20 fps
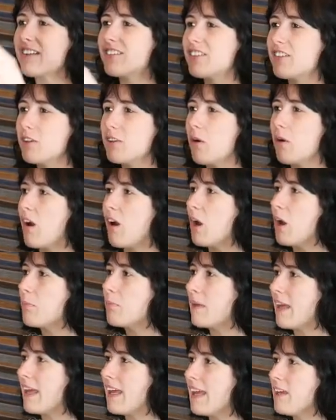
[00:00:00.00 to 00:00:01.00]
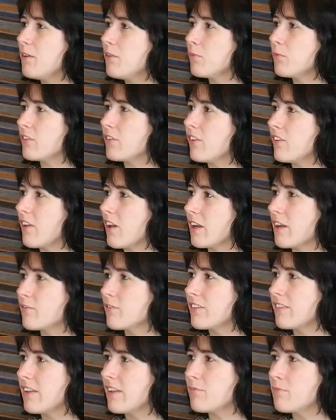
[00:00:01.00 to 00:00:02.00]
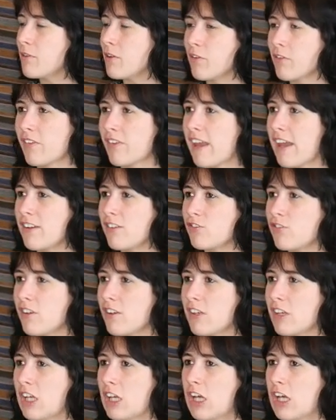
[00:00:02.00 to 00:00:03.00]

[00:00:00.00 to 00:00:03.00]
had to do RP, which is like received pronunciation.